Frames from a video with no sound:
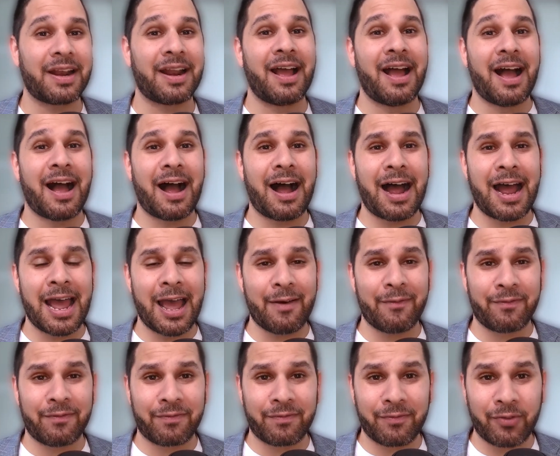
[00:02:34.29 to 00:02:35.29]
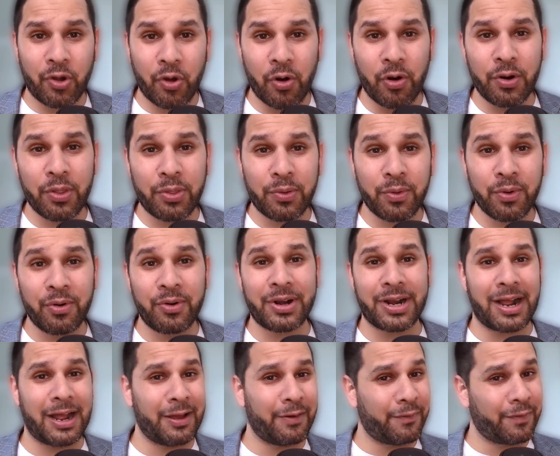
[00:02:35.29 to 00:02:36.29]
I have gone through it,
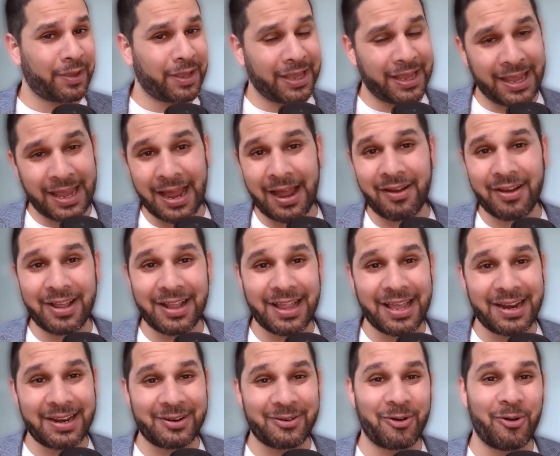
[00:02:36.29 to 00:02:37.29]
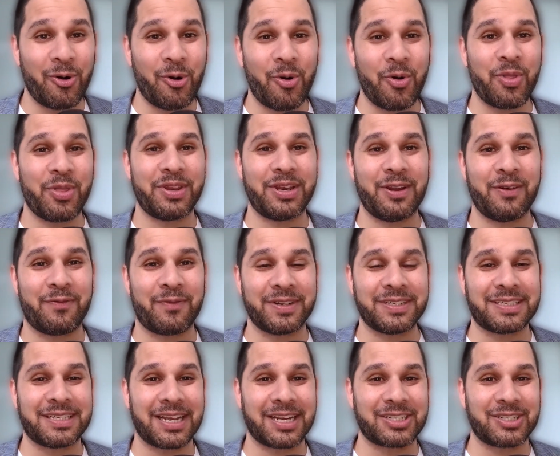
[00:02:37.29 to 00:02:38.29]
I've calculated all the different
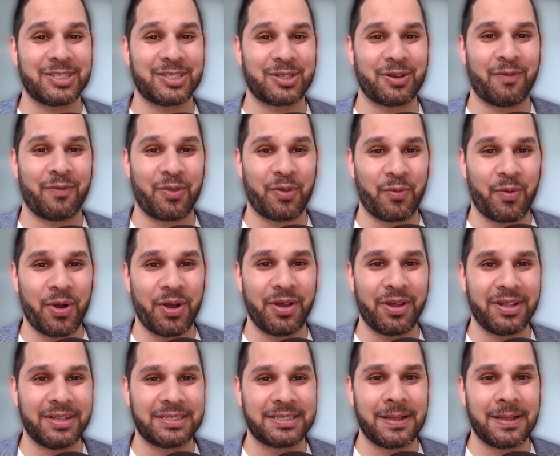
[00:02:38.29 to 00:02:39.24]
sections of the words,